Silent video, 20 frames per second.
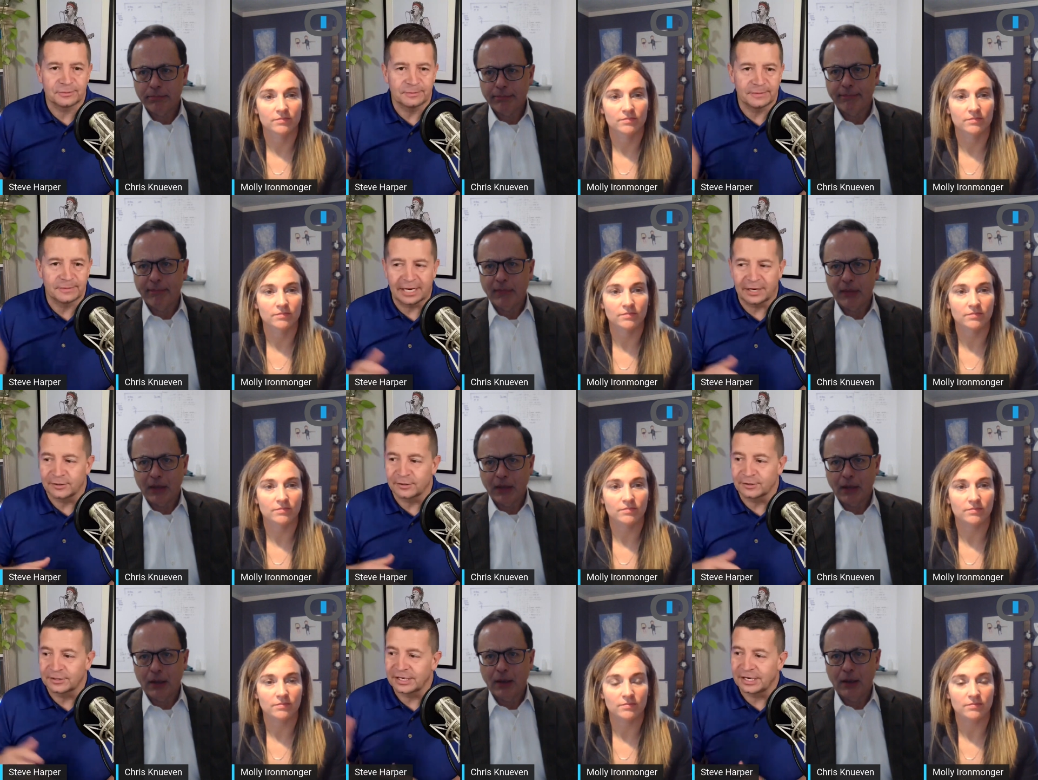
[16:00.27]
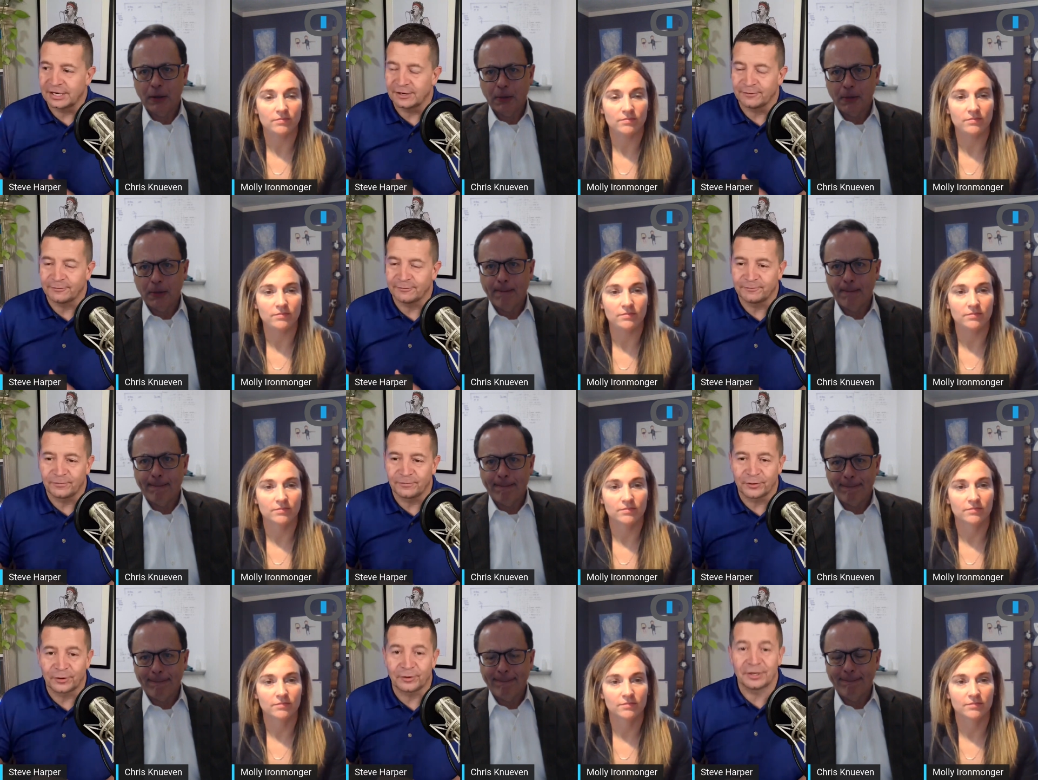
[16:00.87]
Speaker 1: from now, you know,
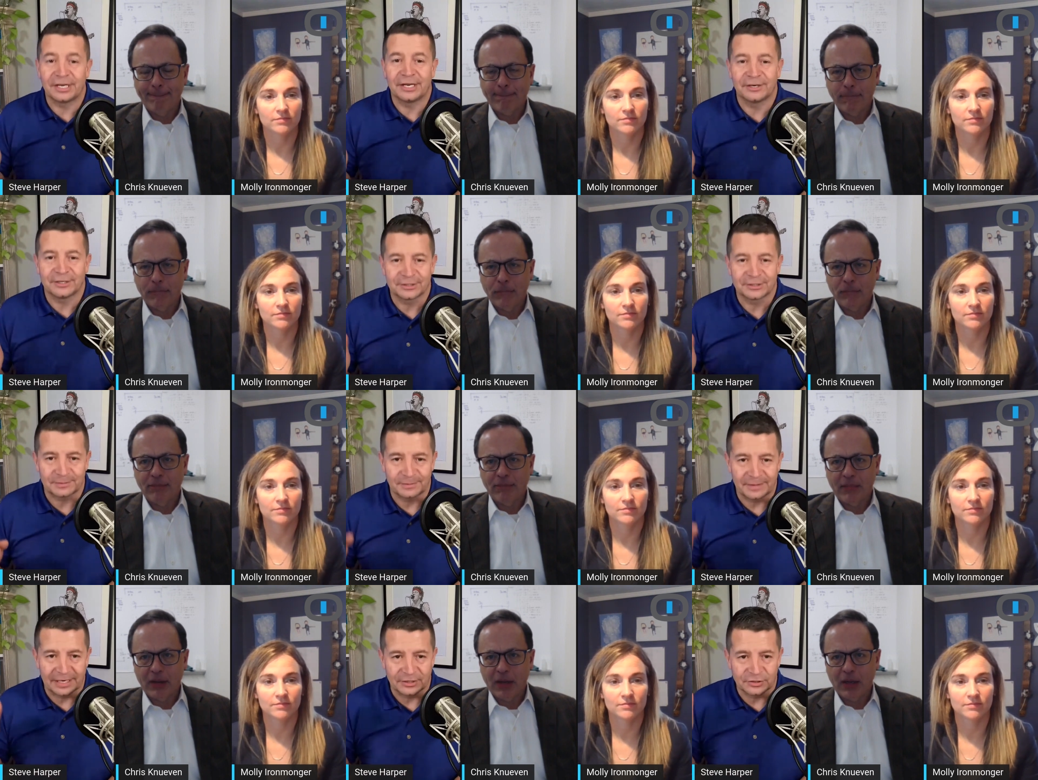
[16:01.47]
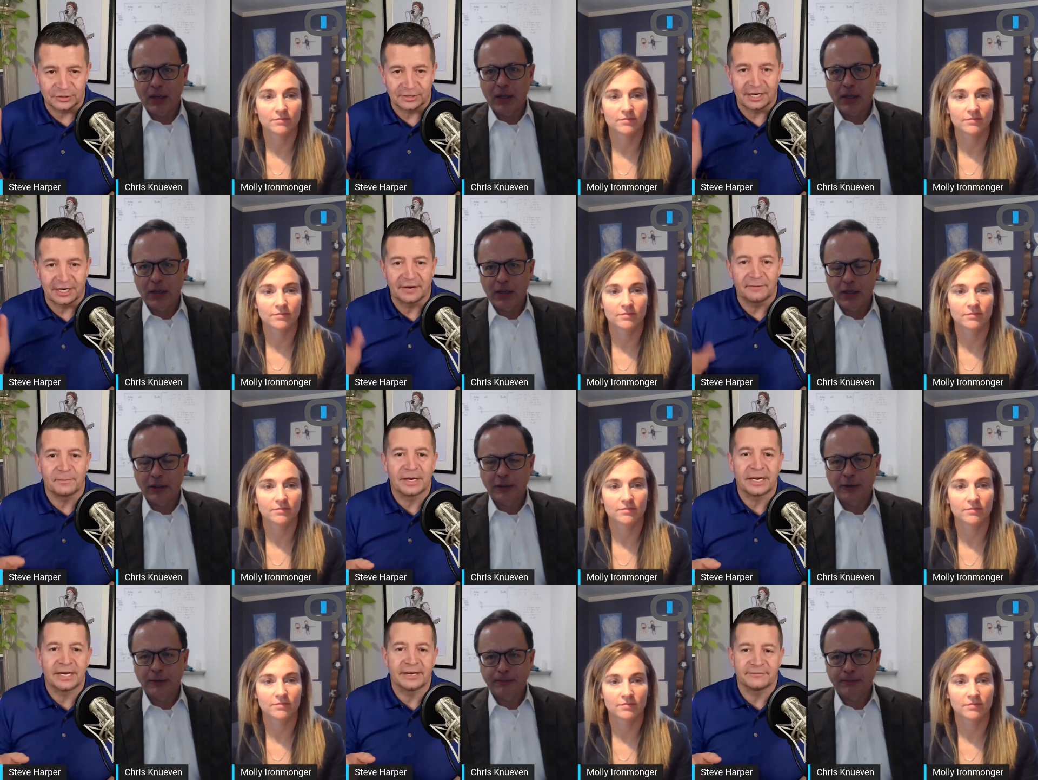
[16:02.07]
thirty years from now,
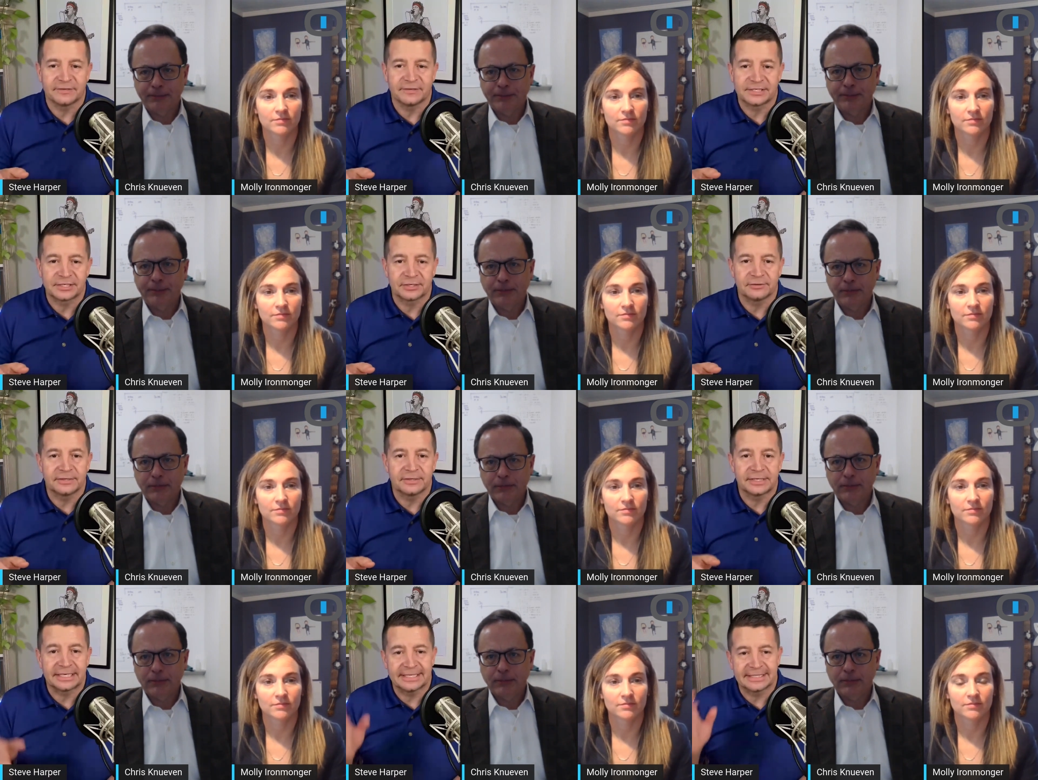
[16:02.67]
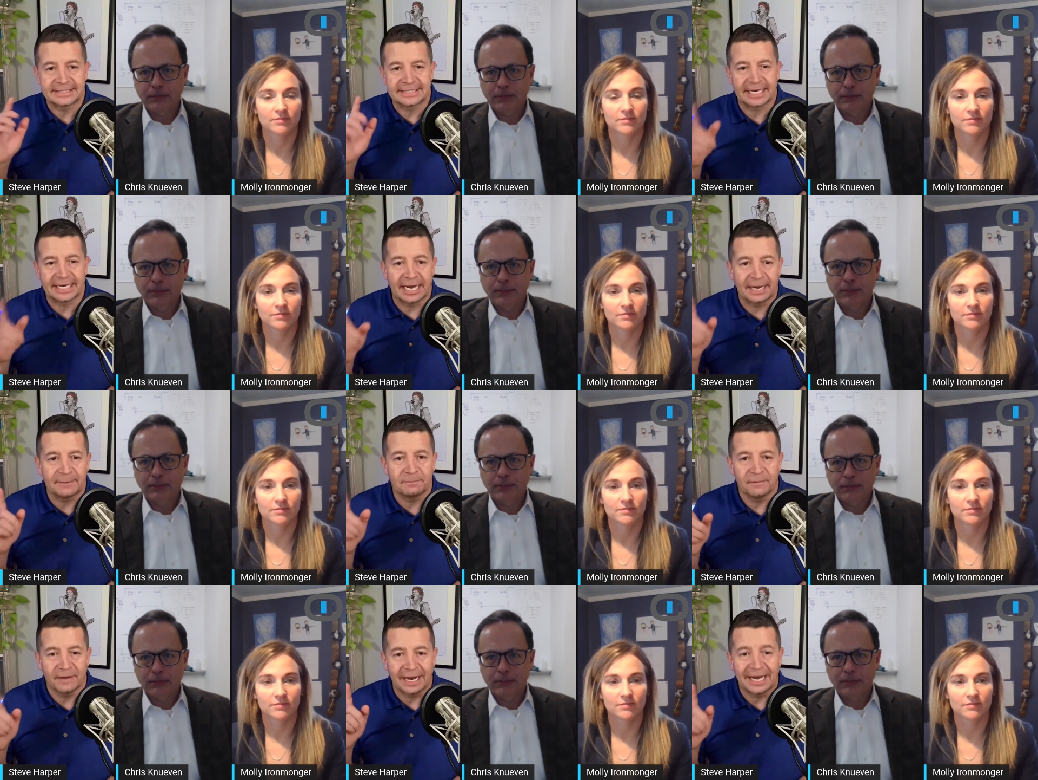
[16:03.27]
drive by a facility and say,
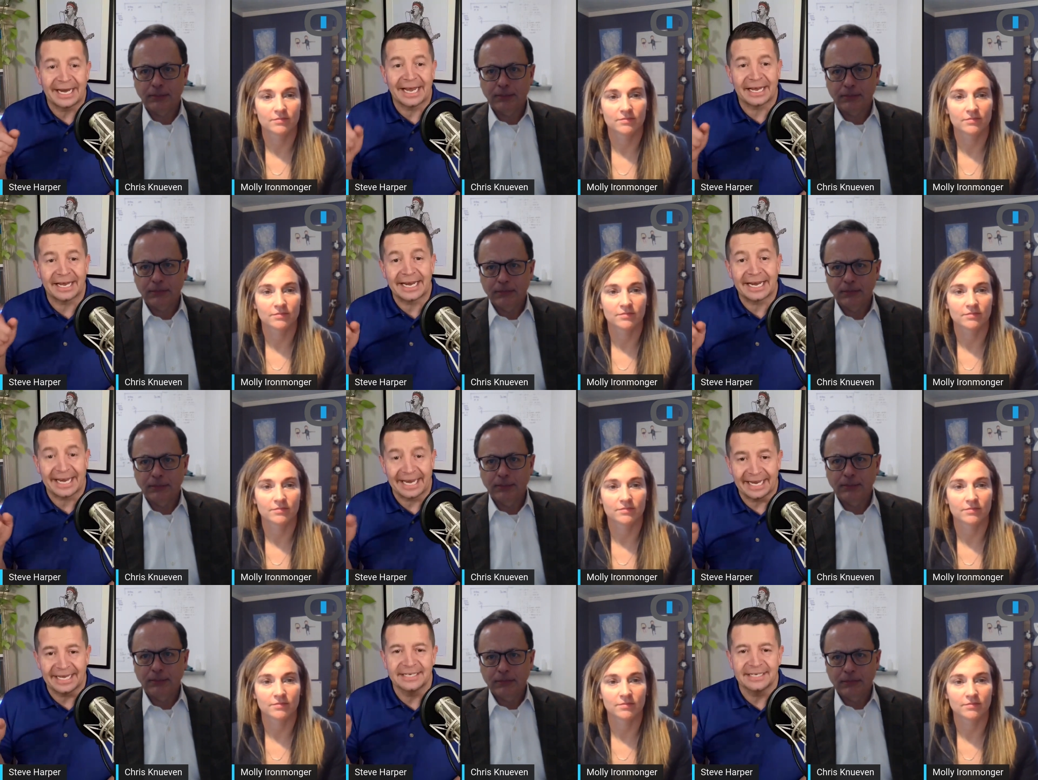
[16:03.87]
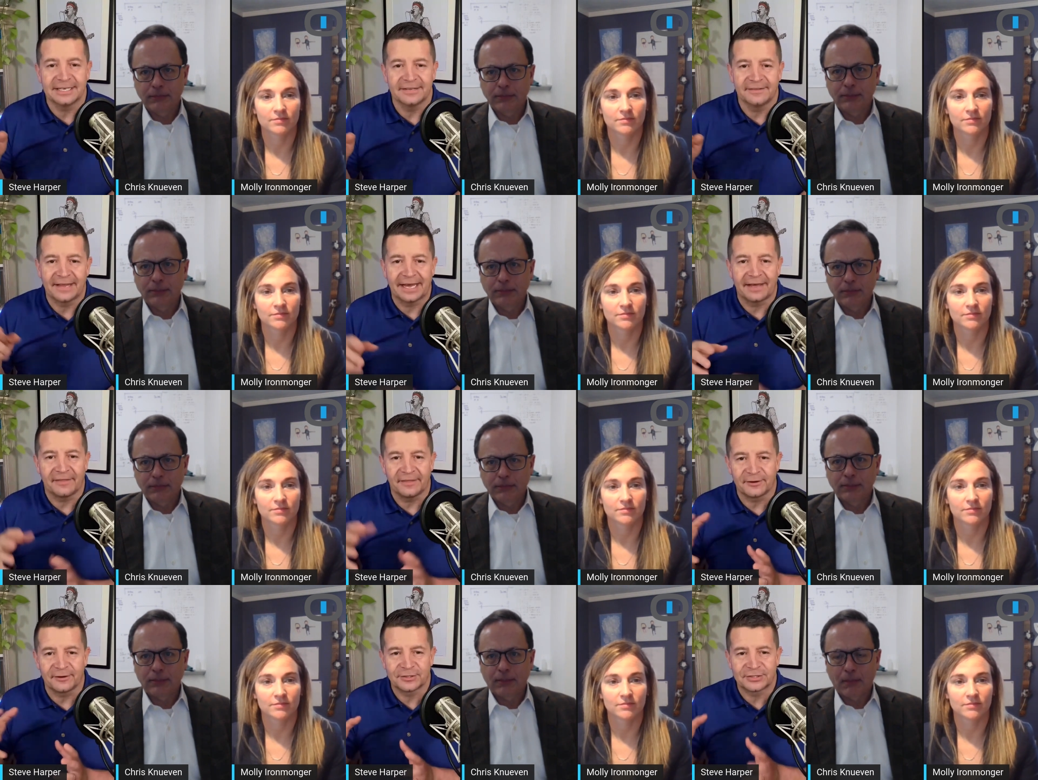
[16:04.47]
I I had a hand in
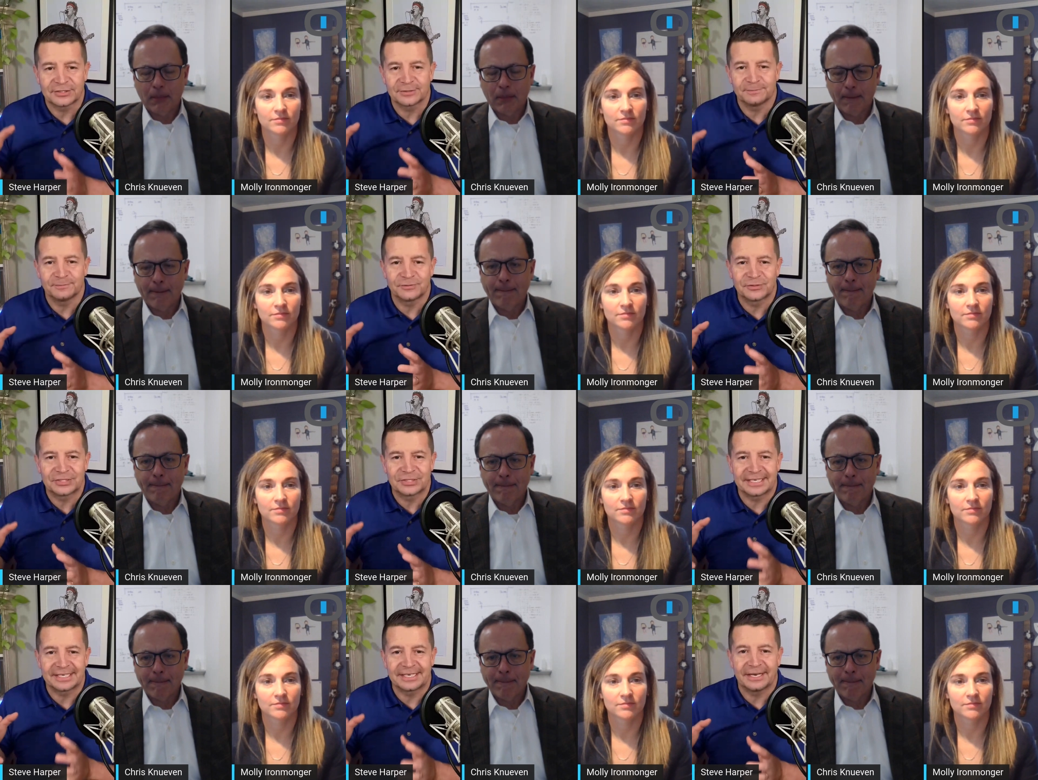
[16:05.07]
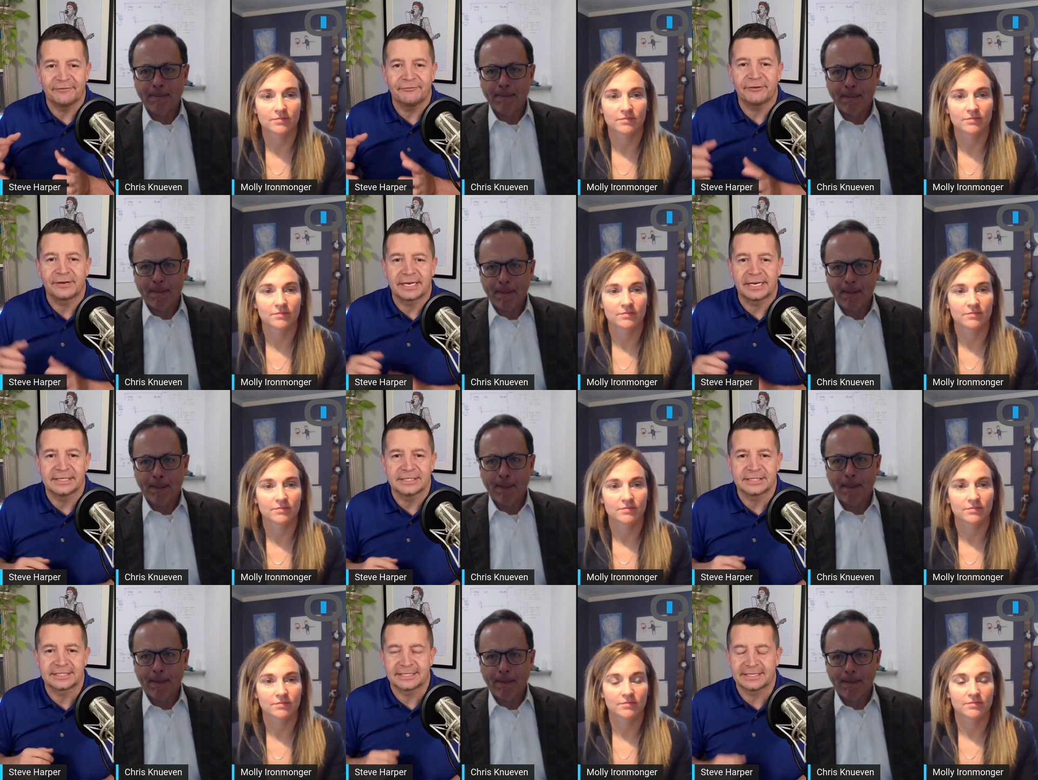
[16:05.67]
that. There's some
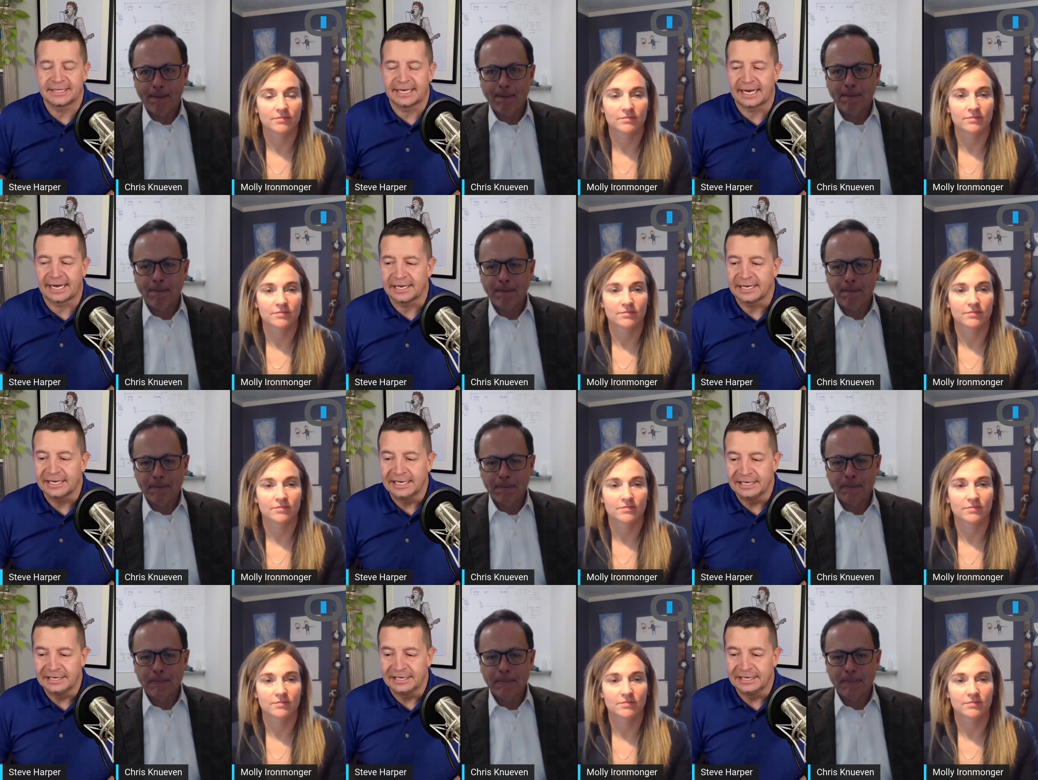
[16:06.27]
significance to that.